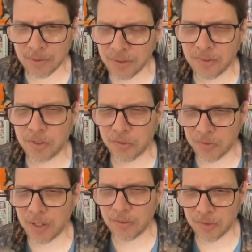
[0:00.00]
Let's
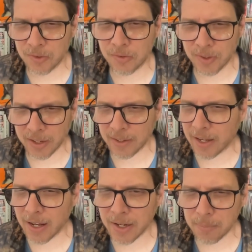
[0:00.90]
just say
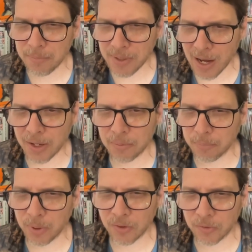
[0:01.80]
that. I am not
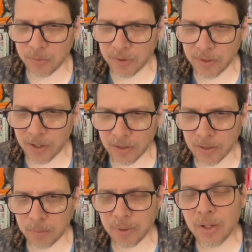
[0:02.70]
impressed with the Dalai
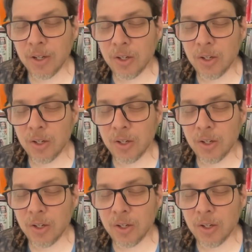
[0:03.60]
Lama.